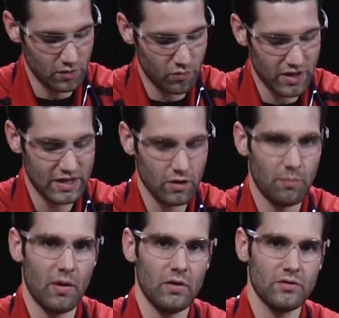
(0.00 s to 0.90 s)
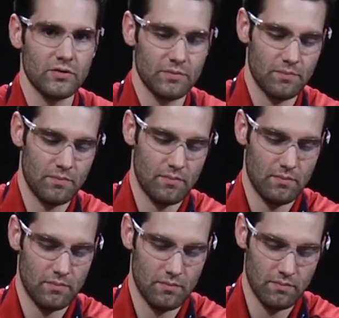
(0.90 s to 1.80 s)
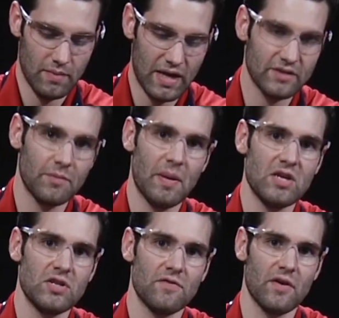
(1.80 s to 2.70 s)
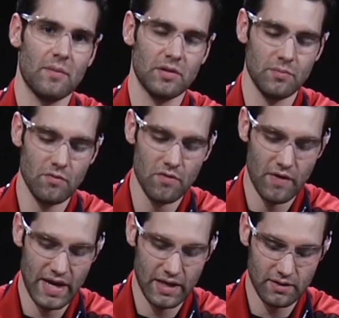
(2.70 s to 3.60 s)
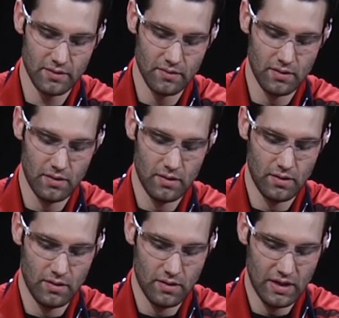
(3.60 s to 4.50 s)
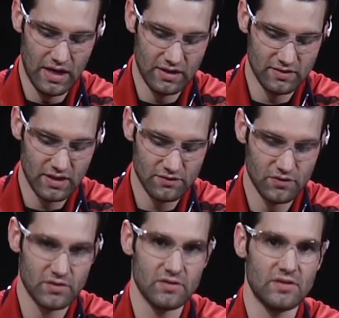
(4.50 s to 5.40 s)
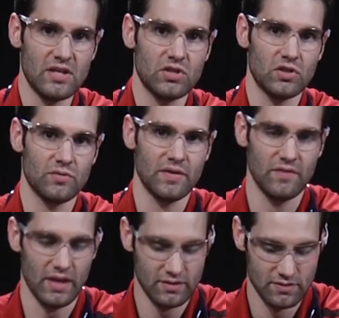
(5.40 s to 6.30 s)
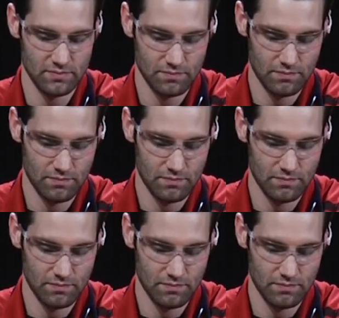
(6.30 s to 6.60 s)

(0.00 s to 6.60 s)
or brachial pulse, ask the patient if they're able to move their hand, and assess for sensation or reflex.